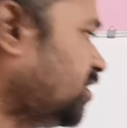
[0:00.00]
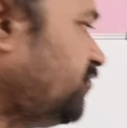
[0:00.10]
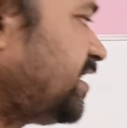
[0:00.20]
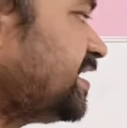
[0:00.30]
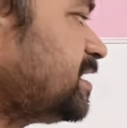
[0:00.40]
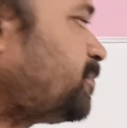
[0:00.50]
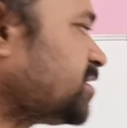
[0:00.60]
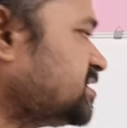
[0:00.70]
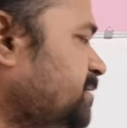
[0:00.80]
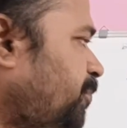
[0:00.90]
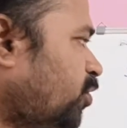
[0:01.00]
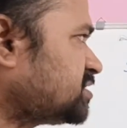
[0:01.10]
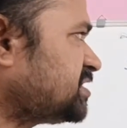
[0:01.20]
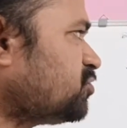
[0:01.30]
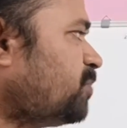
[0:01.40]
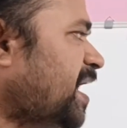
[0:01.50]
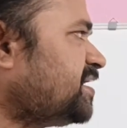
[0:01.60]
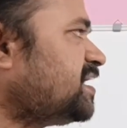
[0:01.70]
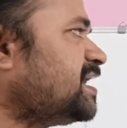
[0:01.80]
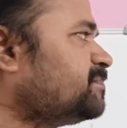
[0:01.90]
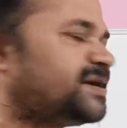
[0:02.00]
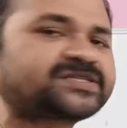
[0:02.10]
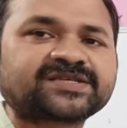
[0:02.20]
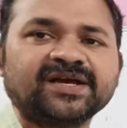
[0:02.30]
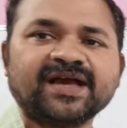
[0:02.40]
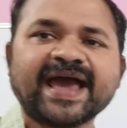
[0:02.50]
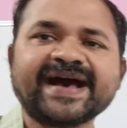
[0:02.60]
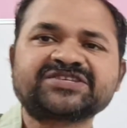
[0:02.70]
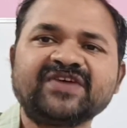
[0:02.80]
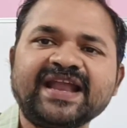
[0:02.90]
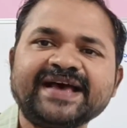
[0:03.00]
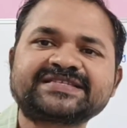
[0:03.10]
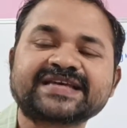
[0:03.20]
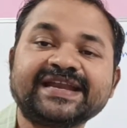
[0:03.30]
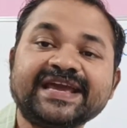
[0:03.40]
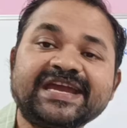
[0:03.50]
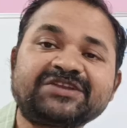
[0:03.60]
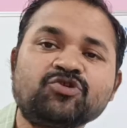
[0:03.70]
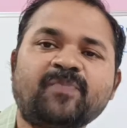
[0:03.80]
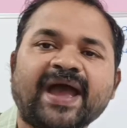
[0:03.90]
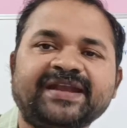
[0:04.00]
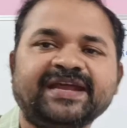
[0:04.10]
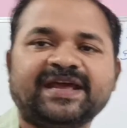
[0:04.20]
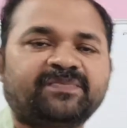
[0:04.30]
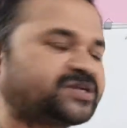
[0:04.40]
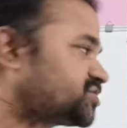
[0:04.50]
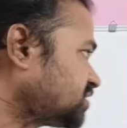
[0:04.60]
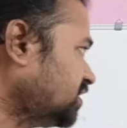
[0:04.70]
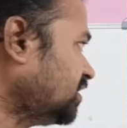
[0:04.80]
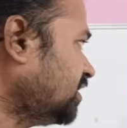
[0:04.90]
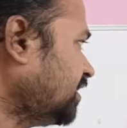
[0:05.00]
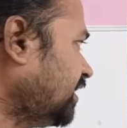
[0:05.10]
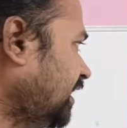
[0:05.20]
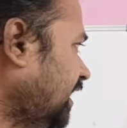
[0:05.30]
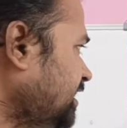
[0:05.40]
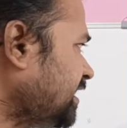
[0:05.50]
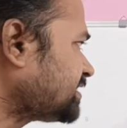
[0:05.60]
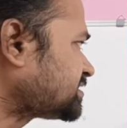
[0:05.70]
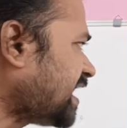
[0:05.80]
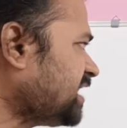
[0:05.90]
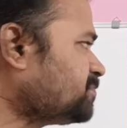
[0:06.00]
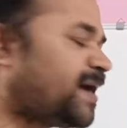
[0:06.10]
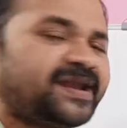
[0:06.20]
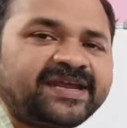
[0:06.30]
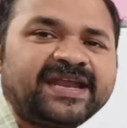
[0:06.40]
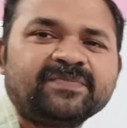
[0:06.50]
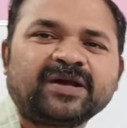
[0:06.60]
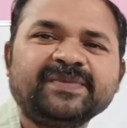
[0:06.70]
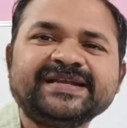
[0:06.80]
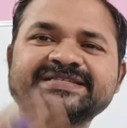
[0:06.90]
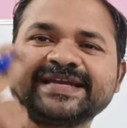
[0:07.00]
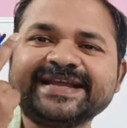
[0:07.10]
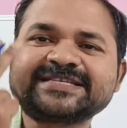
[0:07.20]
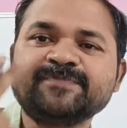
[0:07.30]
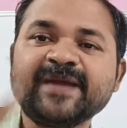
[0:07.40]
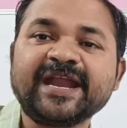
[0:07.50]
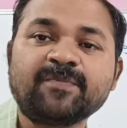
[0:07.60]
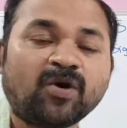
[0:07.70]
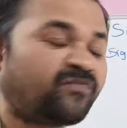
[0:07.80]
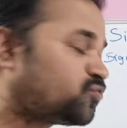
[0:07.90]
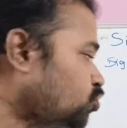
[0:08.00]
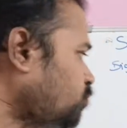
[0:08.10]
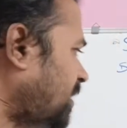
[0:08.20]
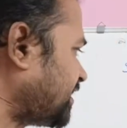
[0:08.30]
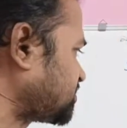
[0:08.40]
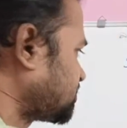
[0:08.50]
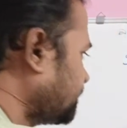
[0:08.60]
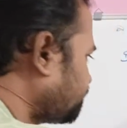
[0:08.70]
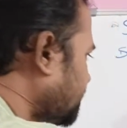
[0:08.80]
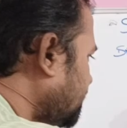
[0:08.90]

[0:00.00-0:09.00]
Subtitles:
We can represent positive binary numbers as well as negative binary numbers. Here signed binary number means it is made up of two parts.